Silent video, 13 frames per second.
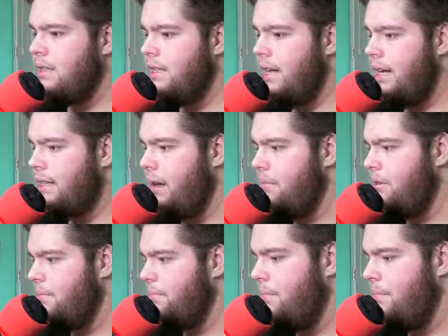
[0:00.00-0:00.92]
See, I
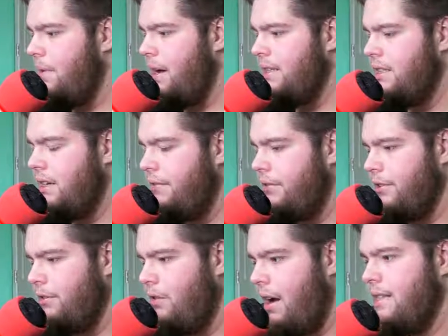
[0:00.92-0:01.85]
typically my stuff on
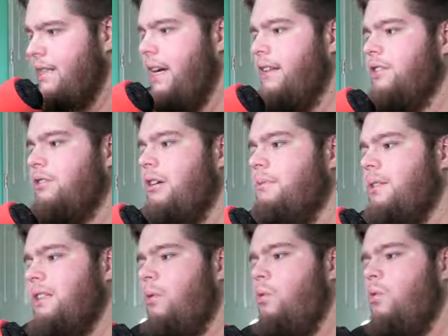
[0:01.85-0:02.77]
the right side of the screen
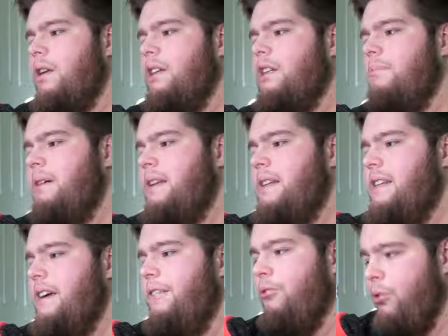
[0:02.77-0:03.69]
because I want it to be
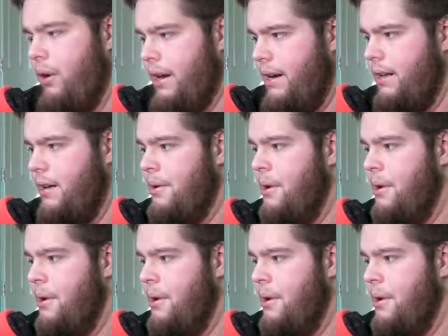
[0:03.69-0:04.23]
different.